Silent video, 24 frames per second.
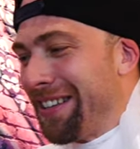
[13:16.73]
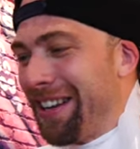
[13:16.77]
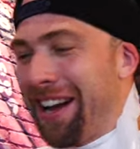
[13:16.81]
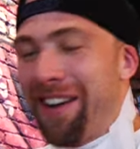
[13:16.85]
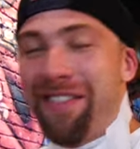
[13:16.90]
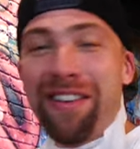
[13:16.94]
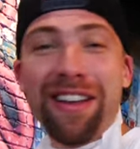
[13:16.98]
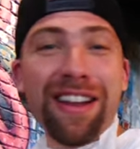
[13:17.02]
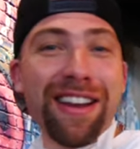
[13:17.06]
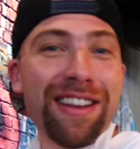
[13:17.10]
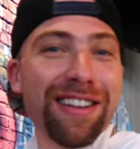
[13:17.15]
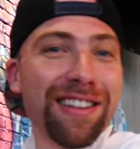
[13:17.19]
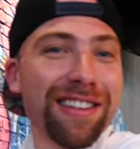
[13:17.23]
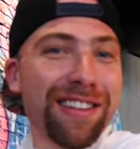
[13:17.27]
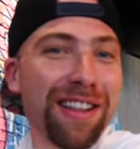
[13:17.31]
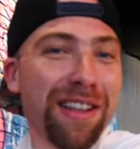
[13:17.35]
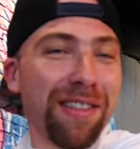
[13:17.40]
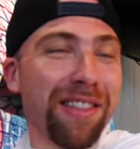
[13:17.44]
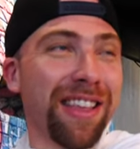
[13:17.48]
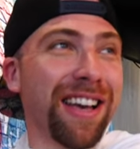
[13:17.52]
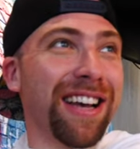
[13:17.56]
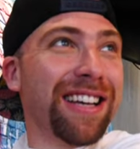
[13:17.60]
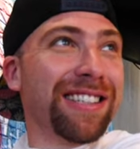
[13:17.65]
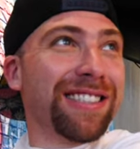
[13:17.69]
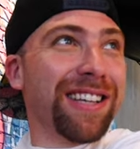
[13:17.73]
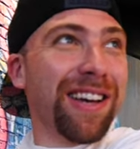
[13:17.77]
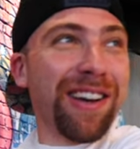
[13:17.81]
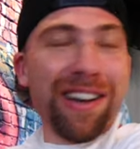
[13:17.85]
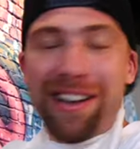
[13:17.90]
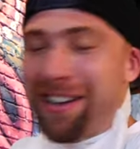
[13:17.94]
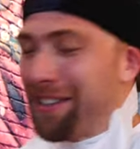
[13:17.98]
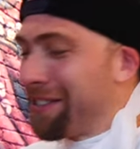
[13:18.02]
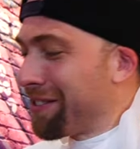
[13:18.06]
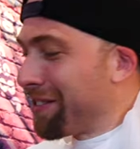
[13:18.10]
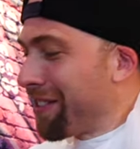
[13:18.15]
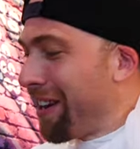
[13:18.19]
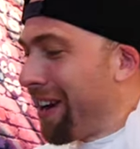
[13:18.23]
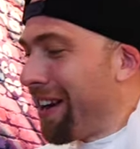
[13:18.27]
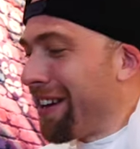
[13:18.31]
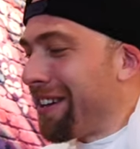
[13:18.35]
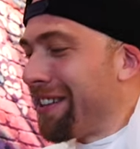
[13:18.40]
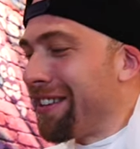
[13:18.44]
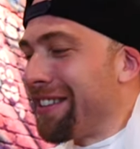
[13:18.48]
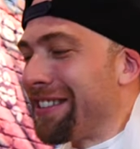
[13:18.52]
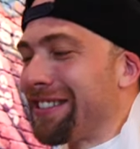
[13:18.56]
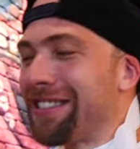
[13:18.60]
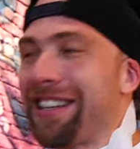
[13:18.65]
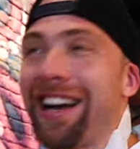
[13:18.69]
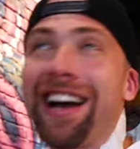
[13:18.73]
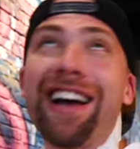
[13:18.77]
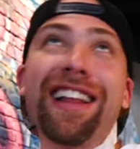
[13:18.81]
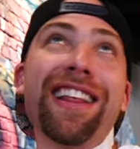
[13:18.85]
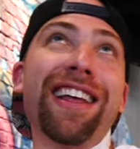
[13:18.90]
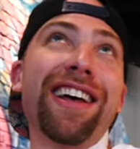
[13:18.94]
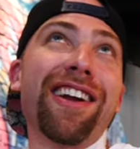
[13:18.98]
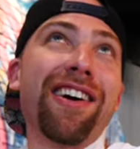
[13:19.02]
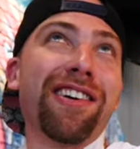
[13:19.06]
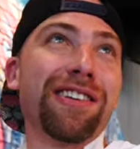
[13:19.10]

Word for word: I mean, the thing is that in China and Thailand,